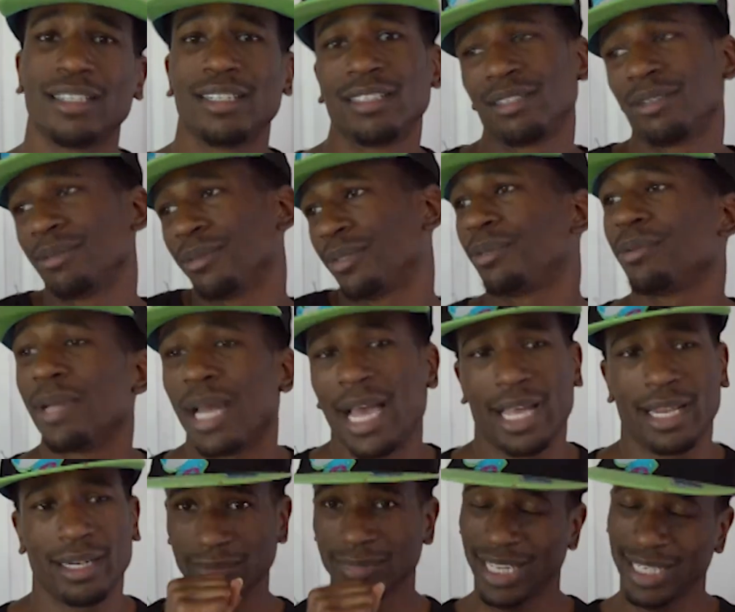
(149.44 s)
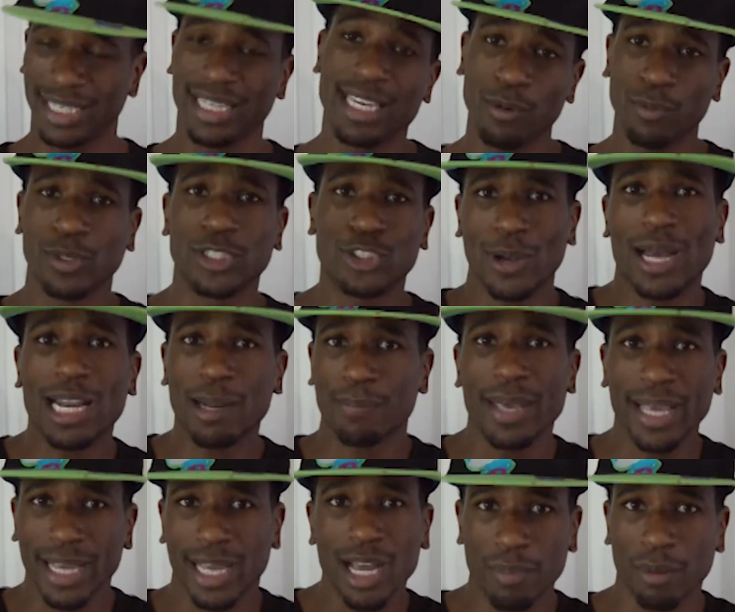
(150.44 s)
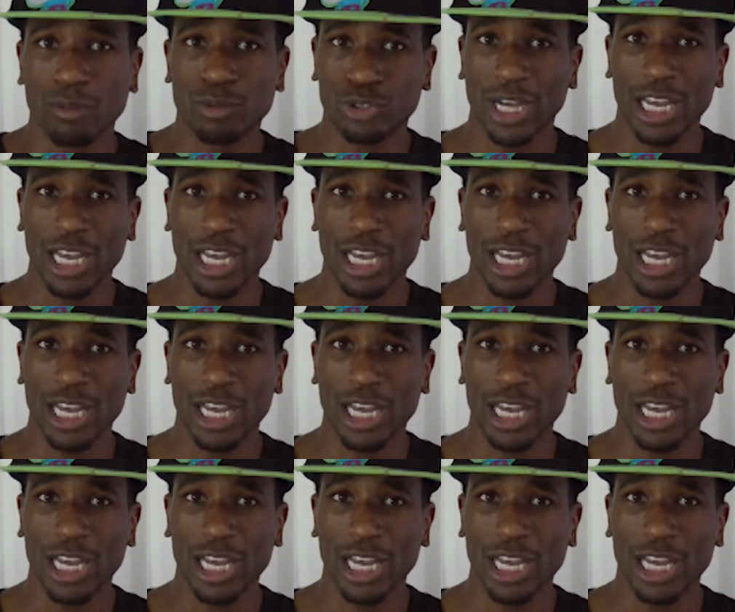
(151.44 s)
Don't do that. And then it would try to pick up, and